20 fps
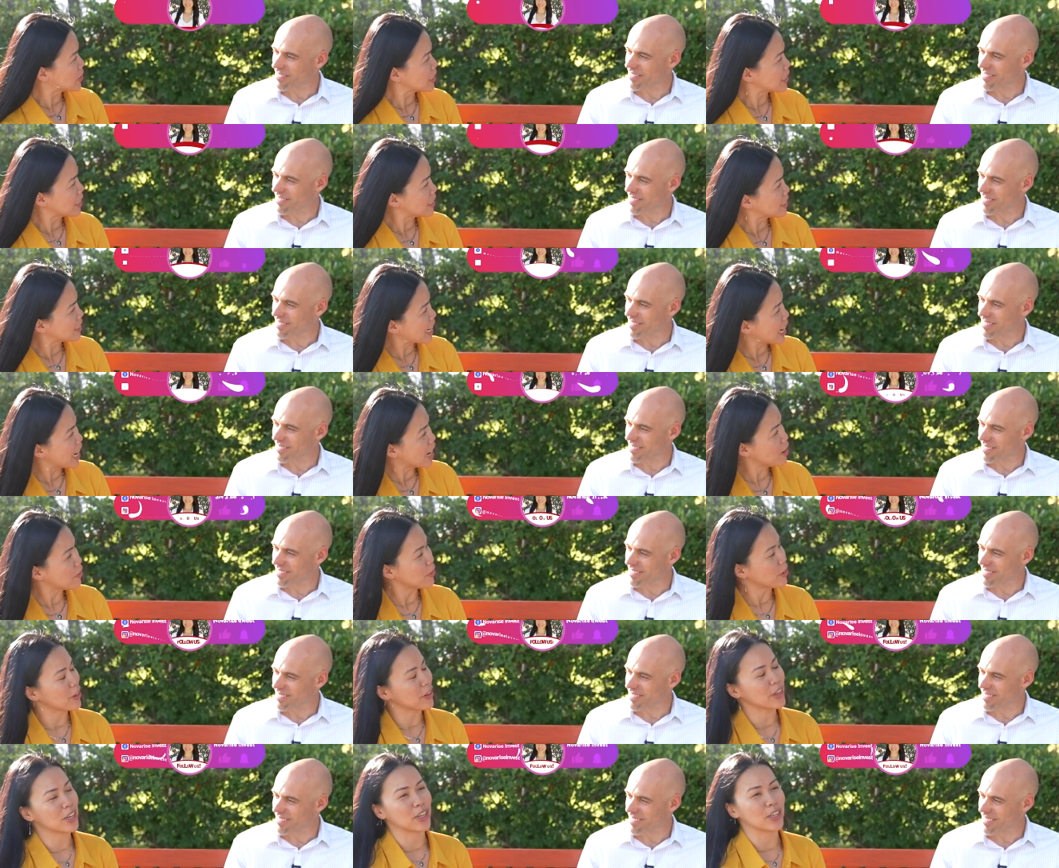Speaker 1: excited to have
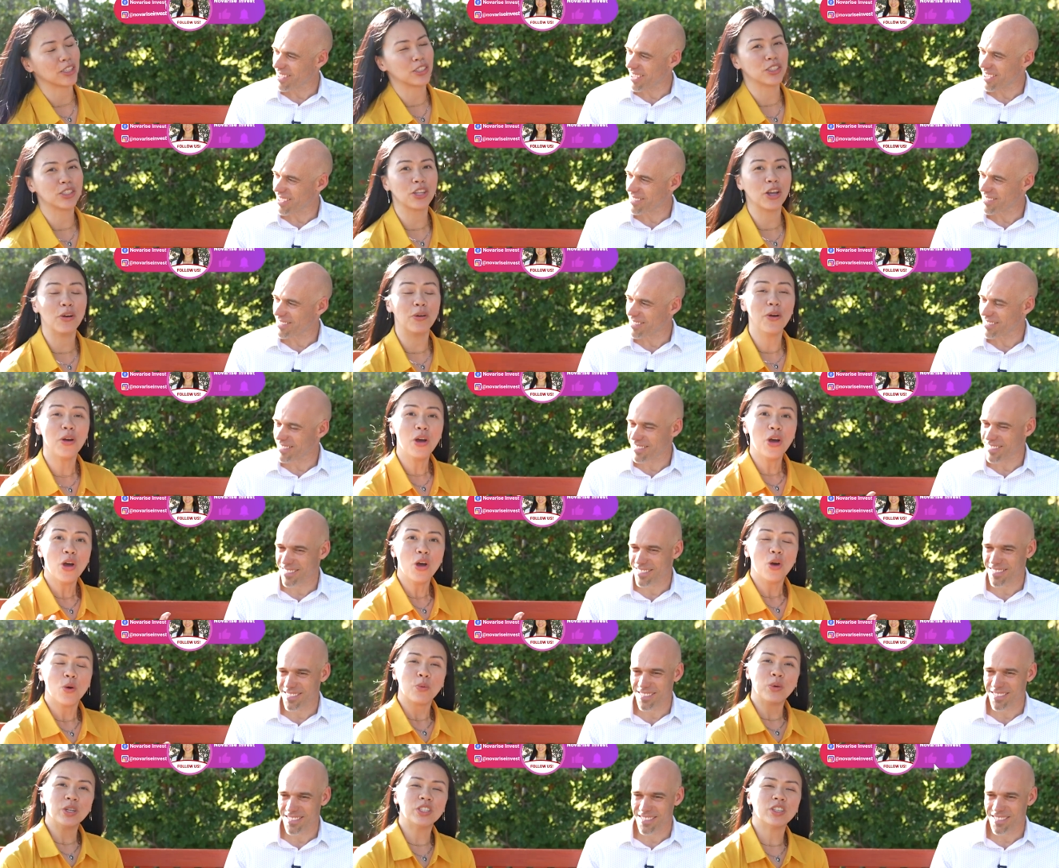you here. So,
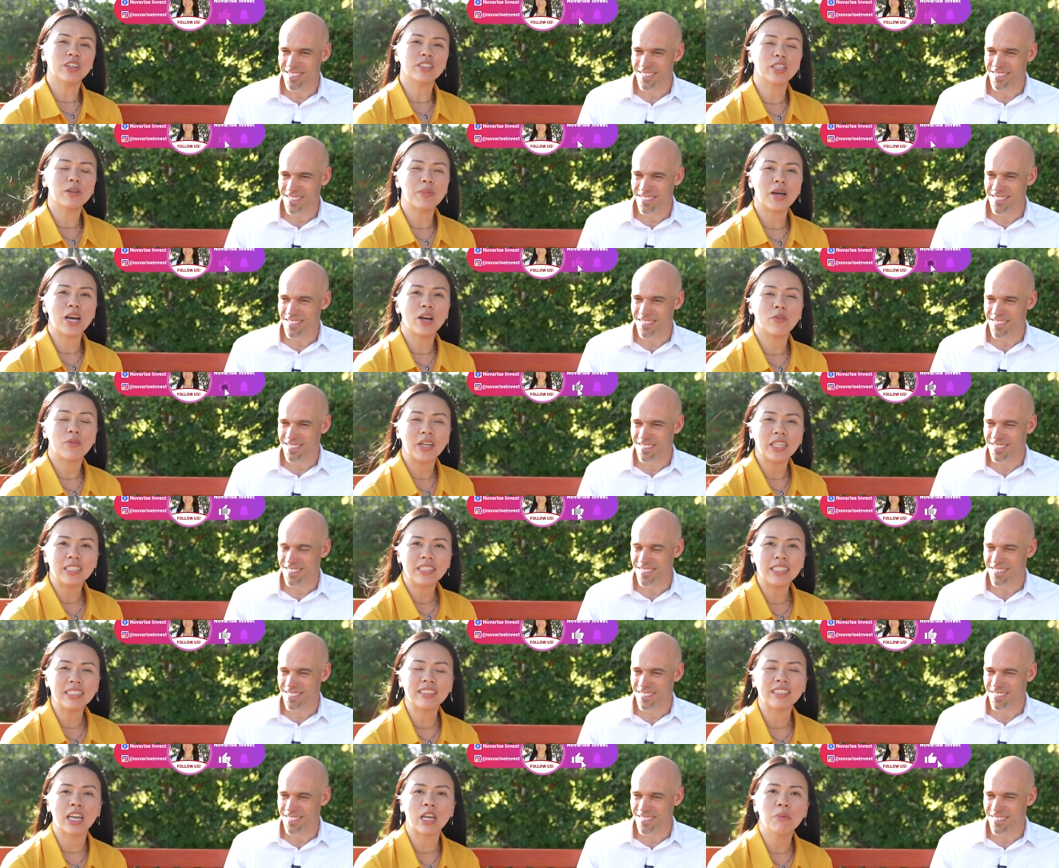we talked about
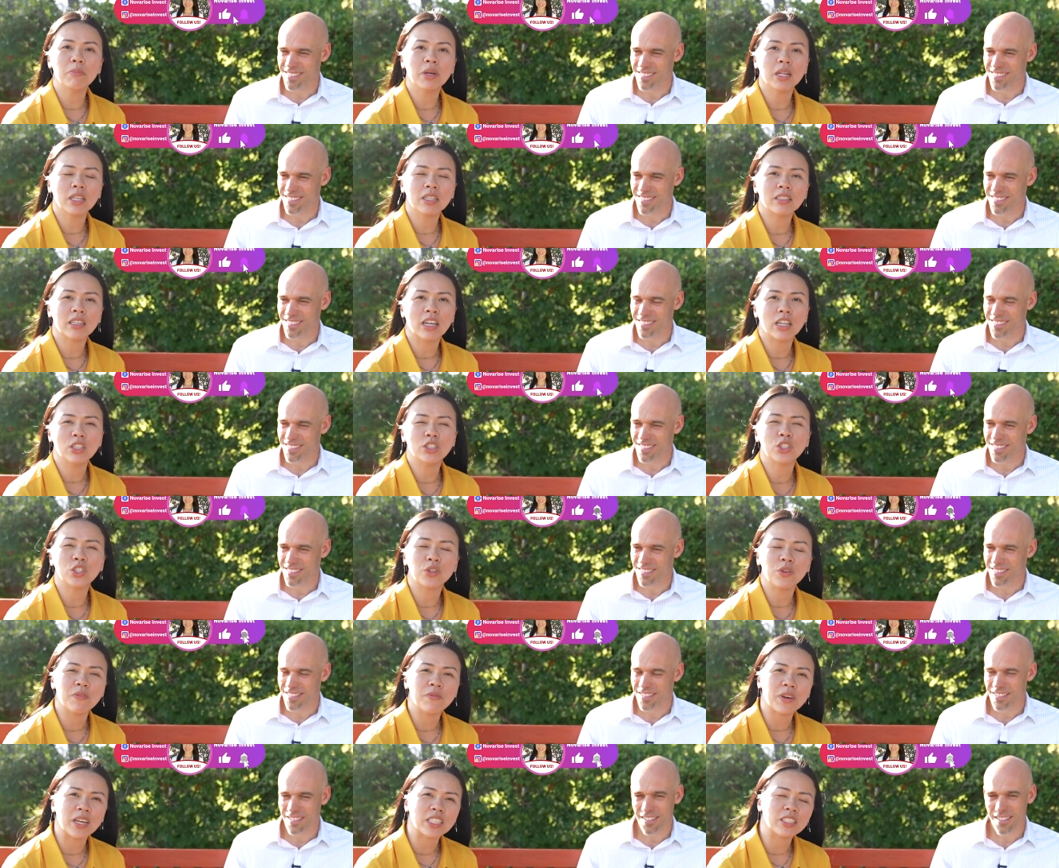raising $10 million to
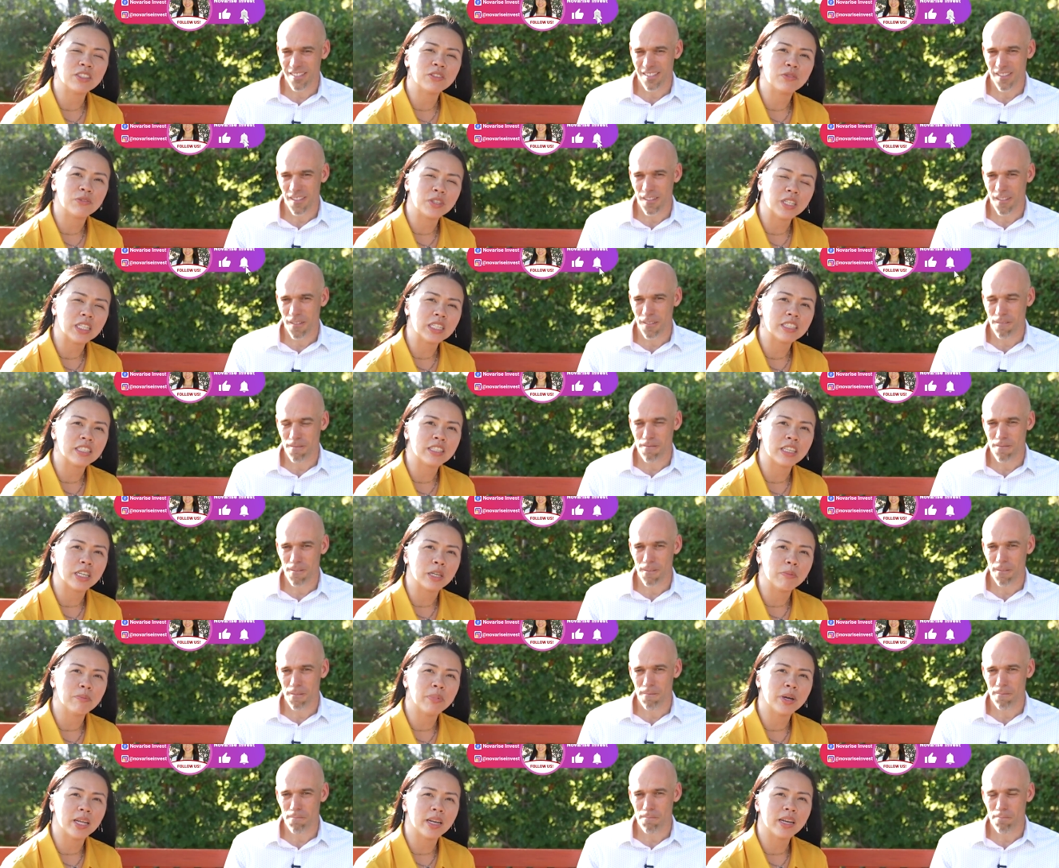invest in real estate,
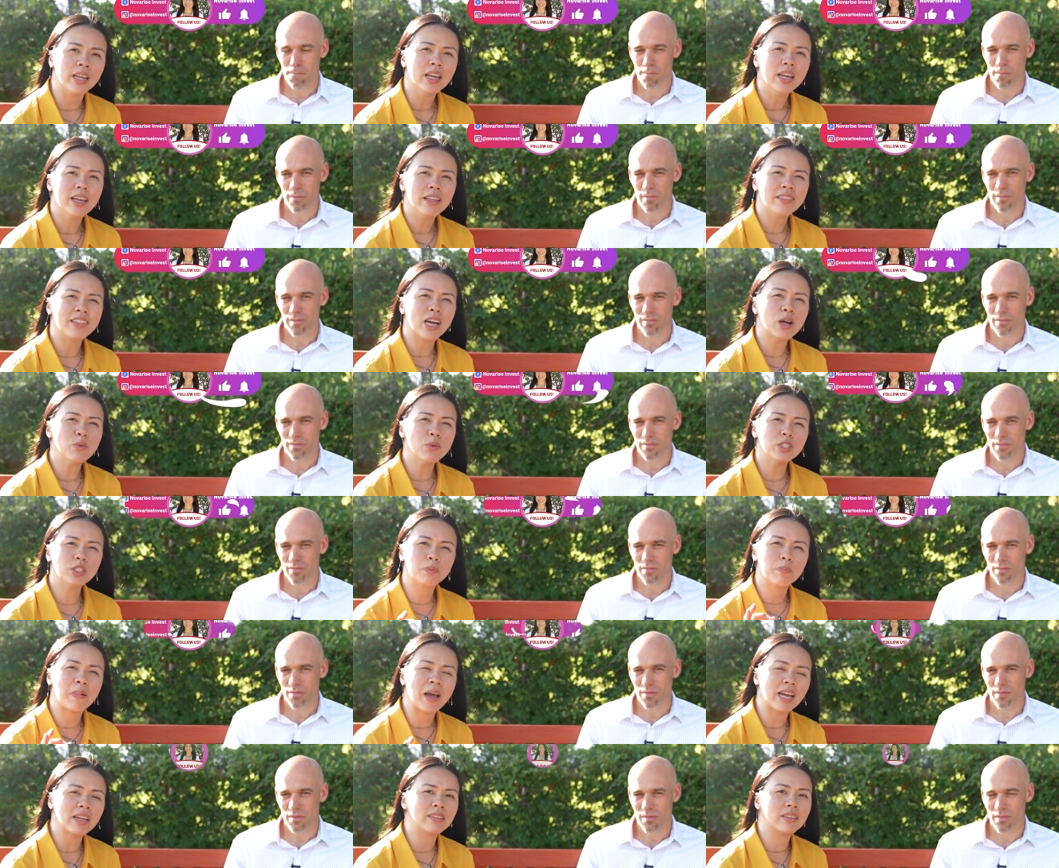but that was
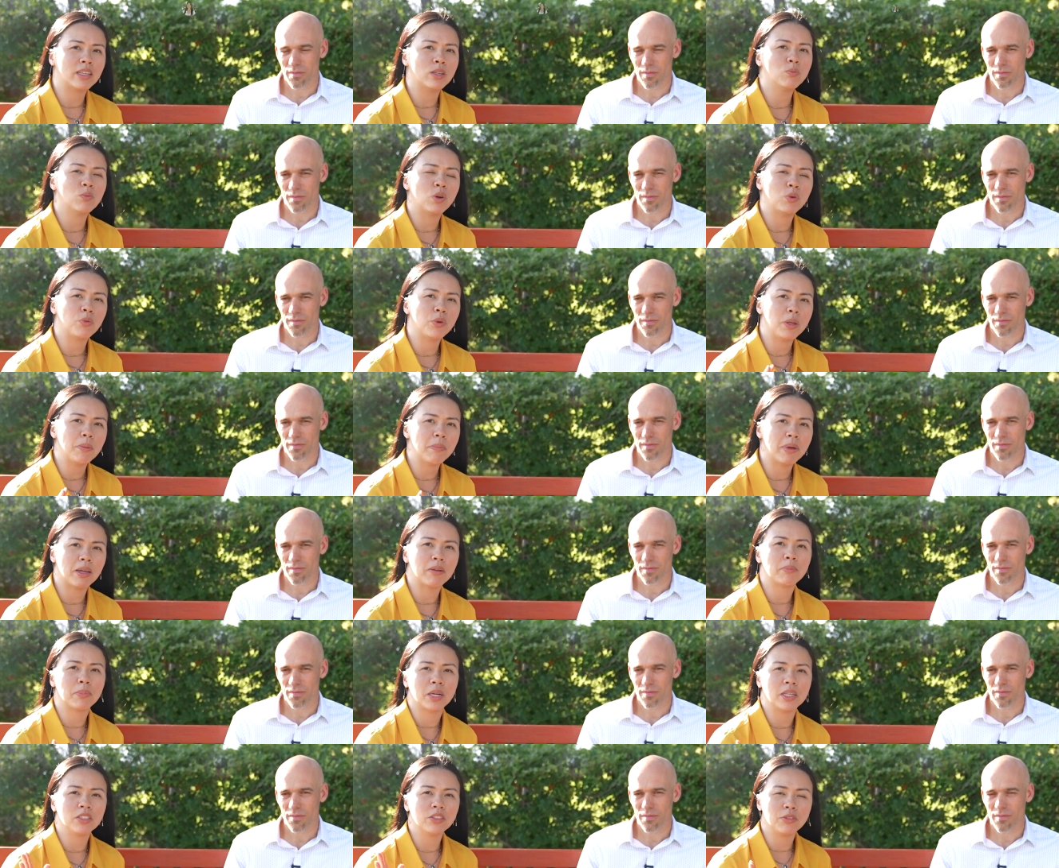back then when we met
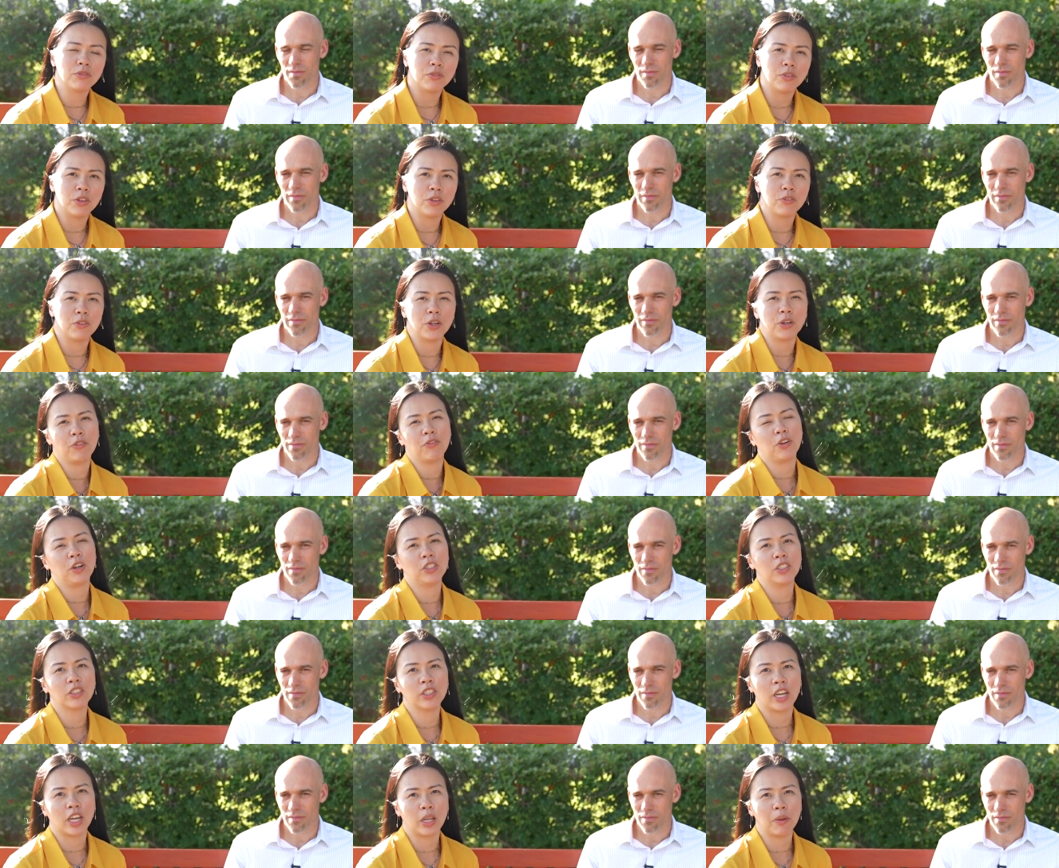Bronson for the very
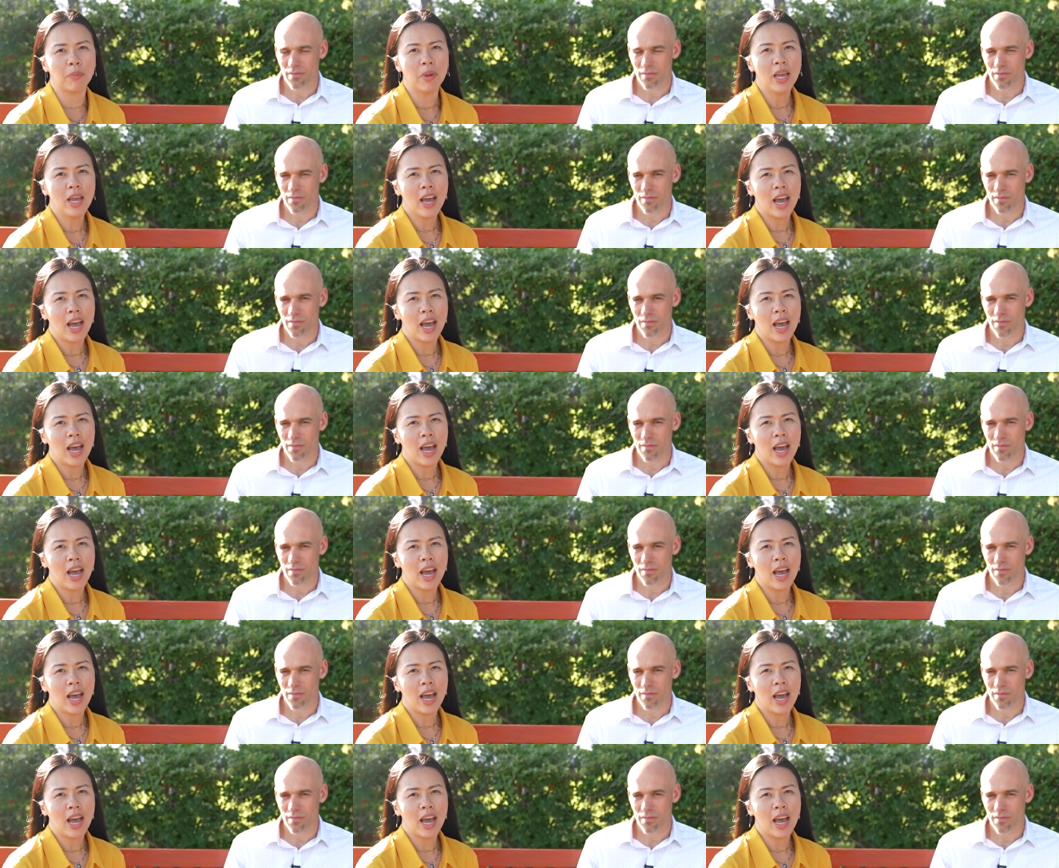first time.